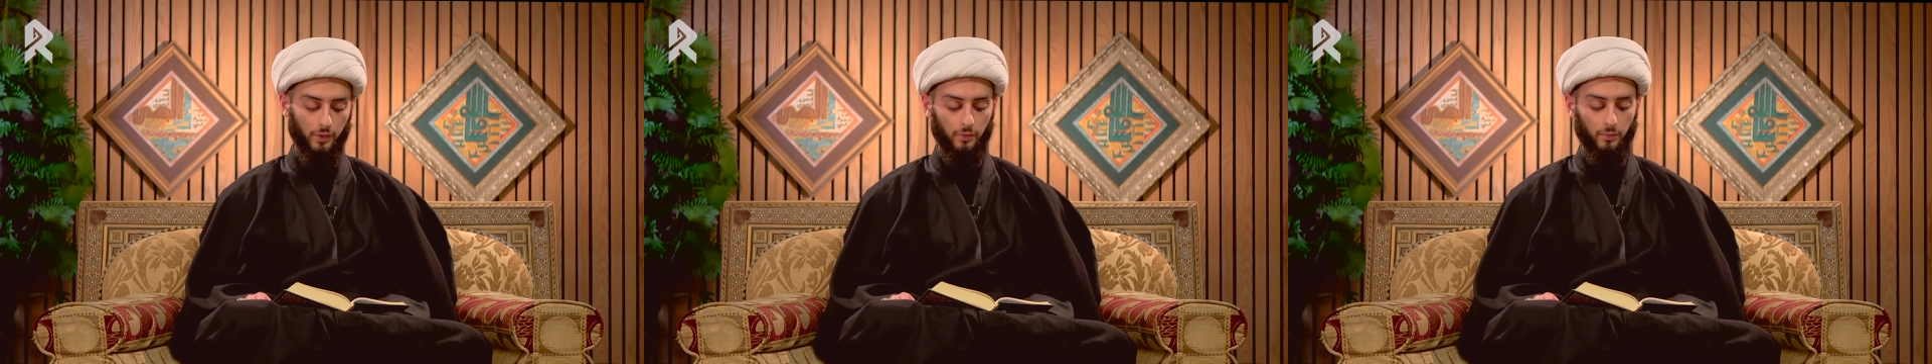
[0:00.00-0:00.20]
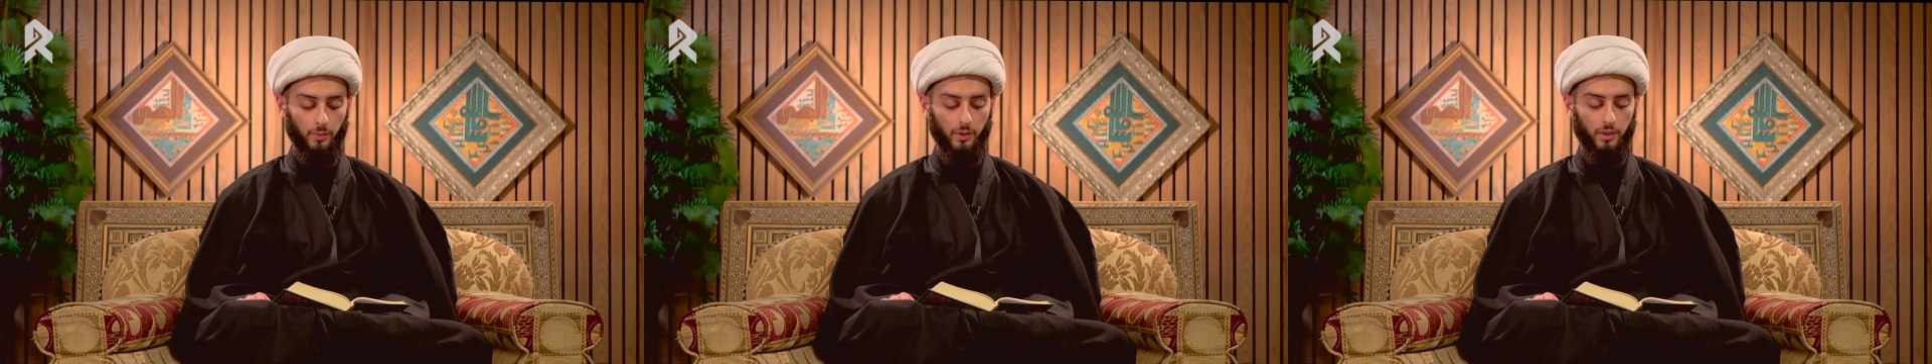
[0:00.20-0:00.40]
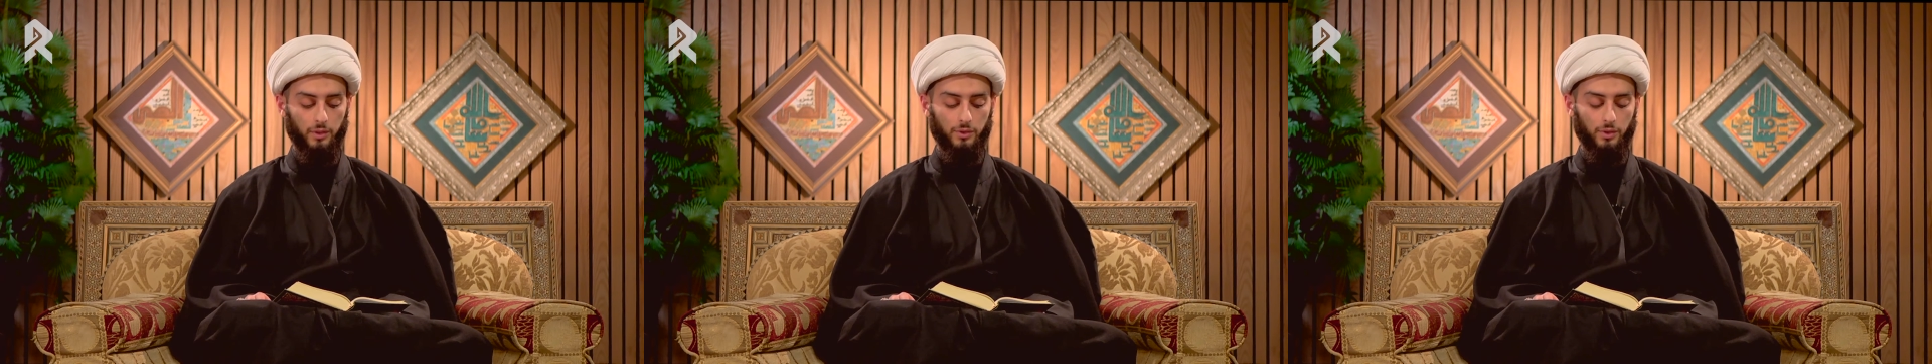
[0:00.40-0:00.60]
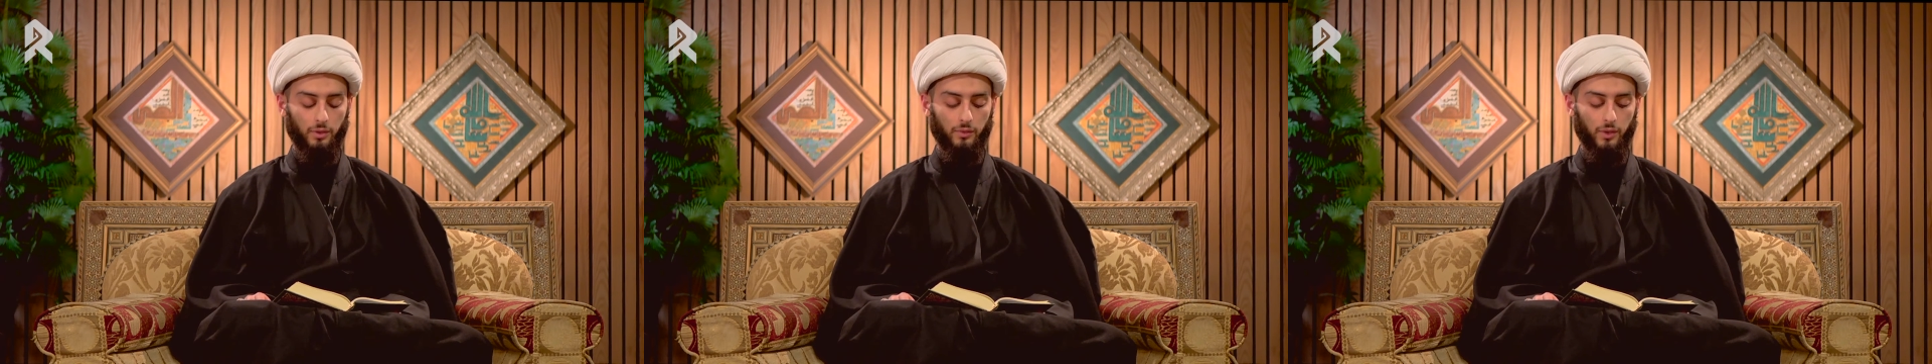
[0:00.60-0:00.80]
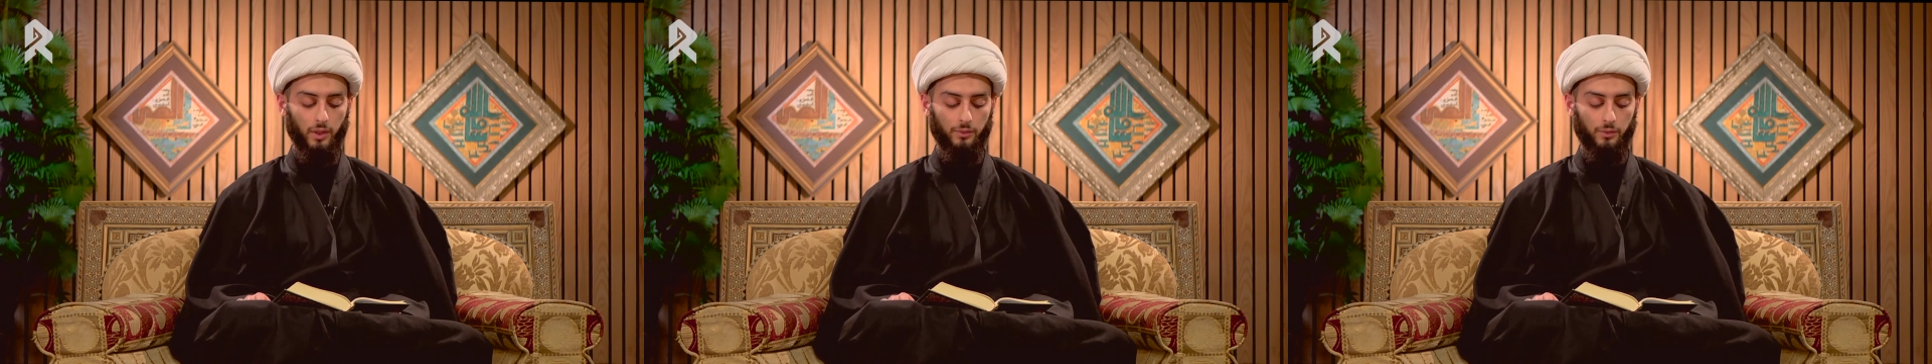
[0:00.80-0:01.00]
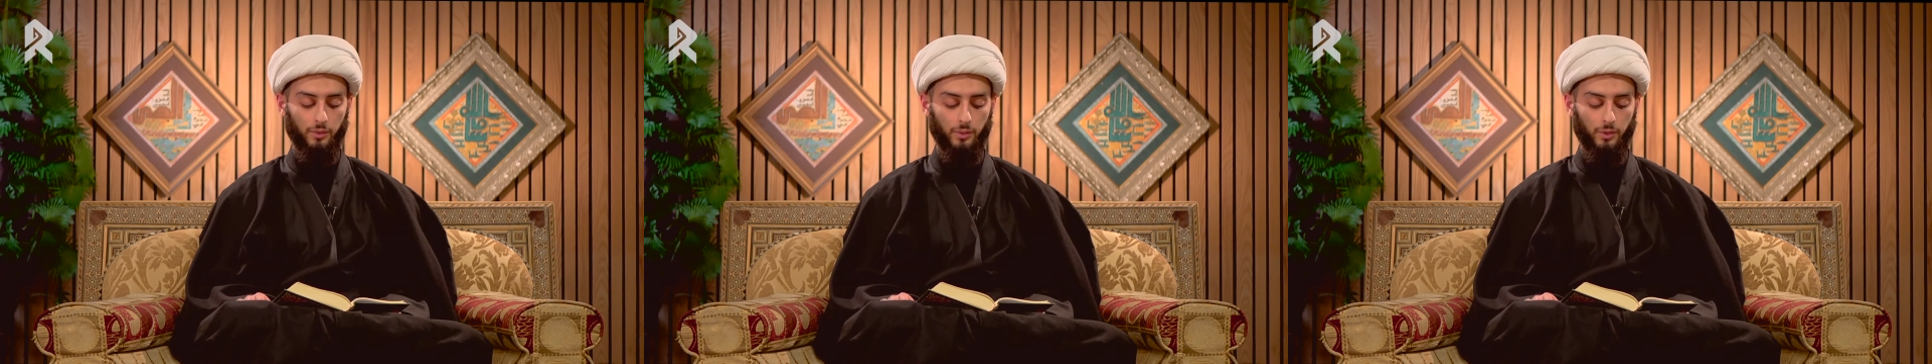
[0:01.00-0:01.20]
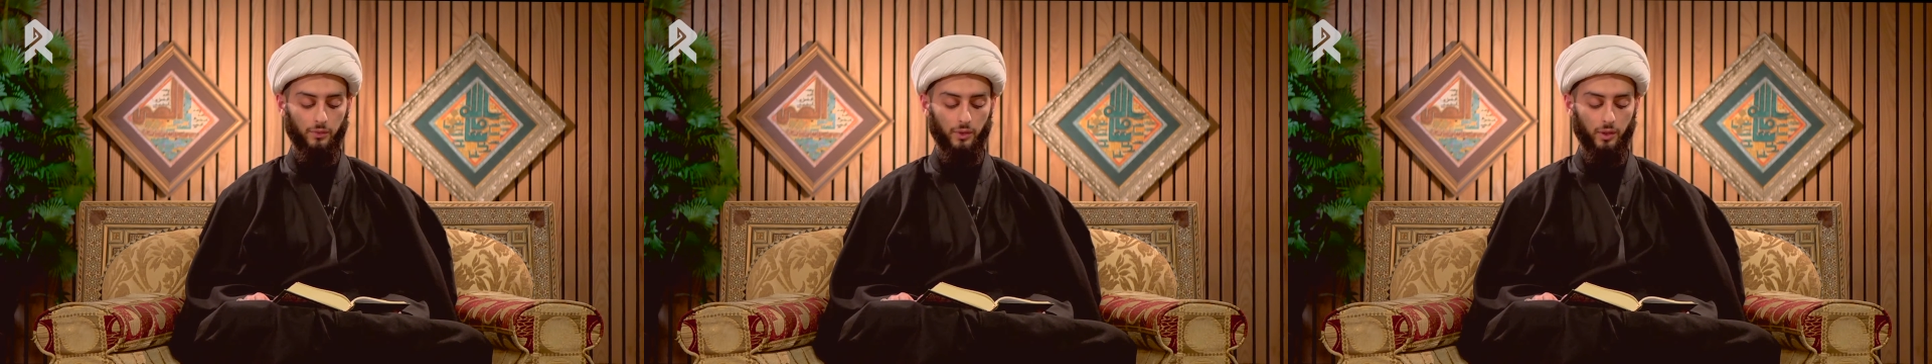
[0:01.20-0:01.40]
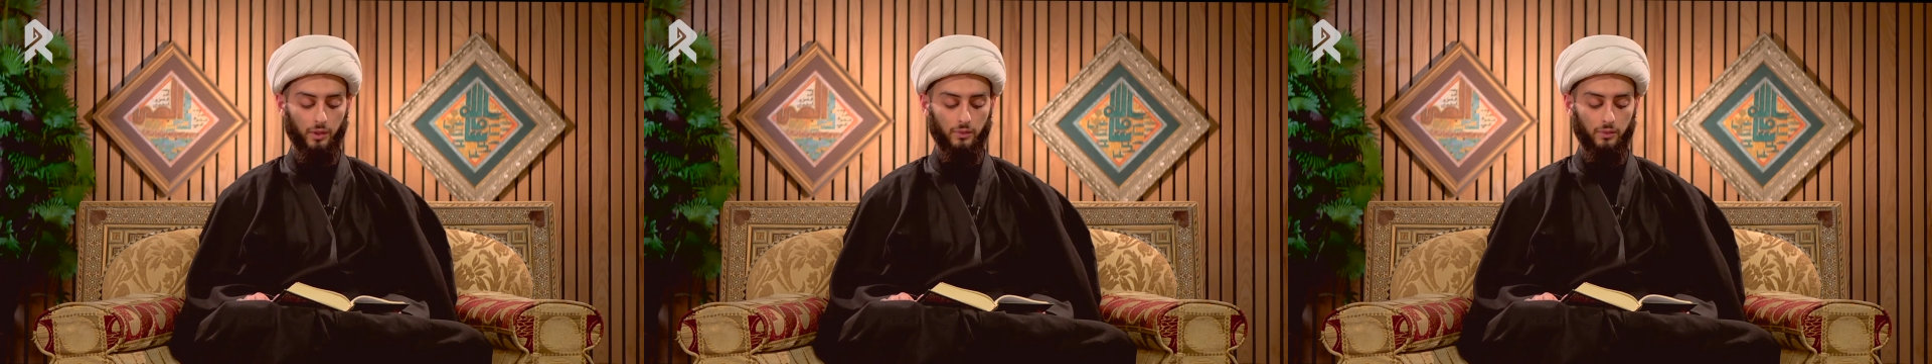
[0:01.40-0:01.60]
explanation of how to
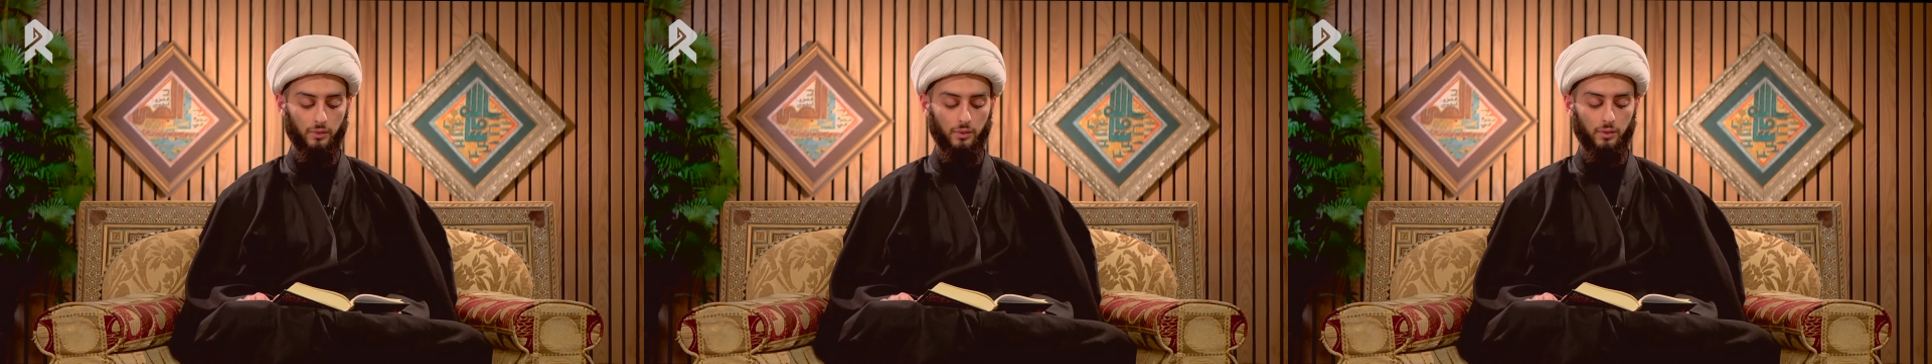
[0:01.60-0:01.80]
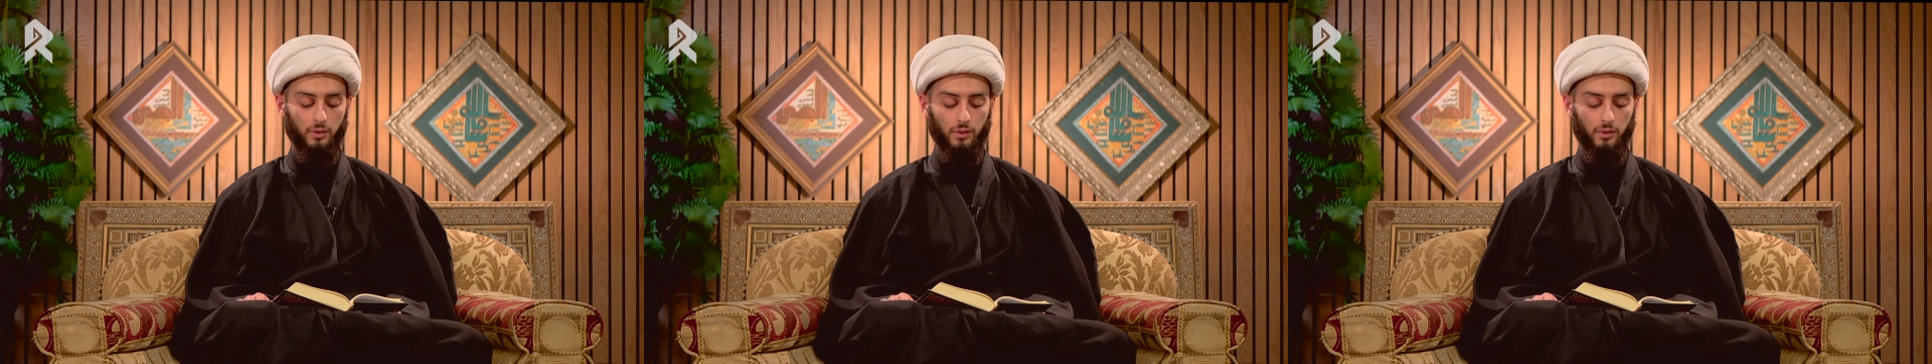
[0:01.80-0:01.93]
recite